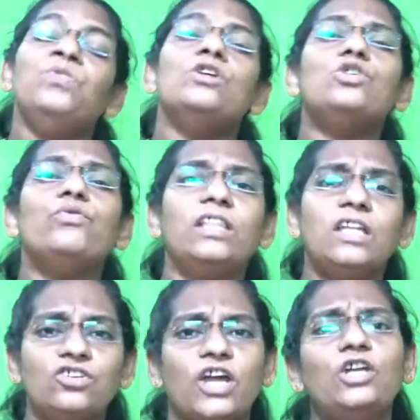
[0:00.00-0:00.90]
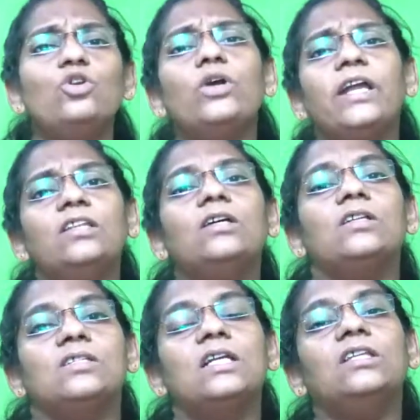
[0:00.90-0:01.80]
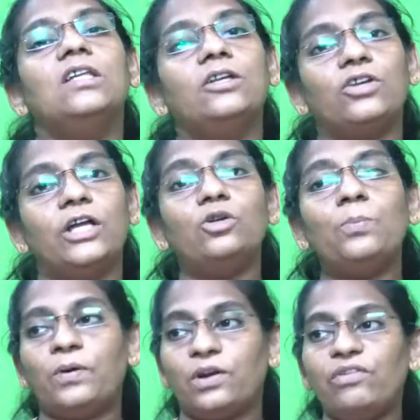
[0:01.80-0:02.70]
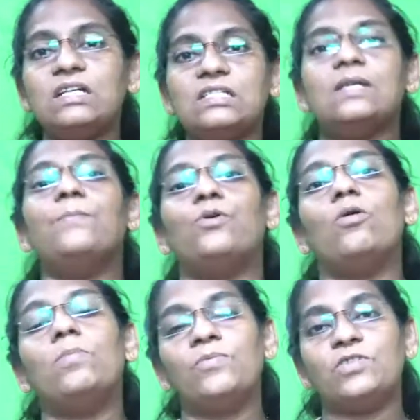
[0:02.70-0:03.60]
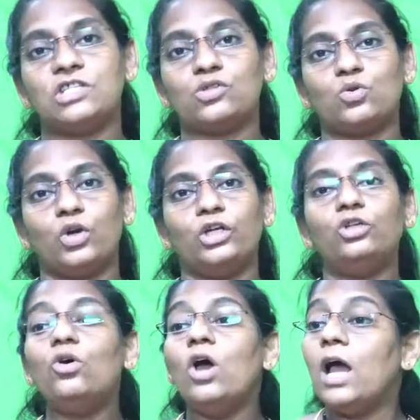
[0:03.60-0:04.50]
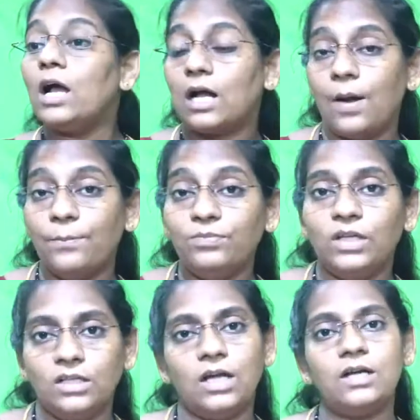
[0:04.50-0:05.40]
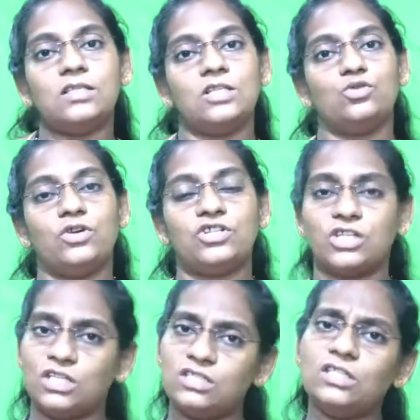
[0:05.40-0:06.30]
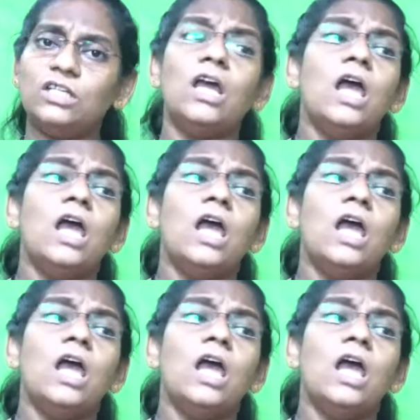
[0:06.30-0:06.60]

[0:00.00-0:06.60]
So when they try to get the result, they try to prevent some problem which is going to come in that situation, isn't it?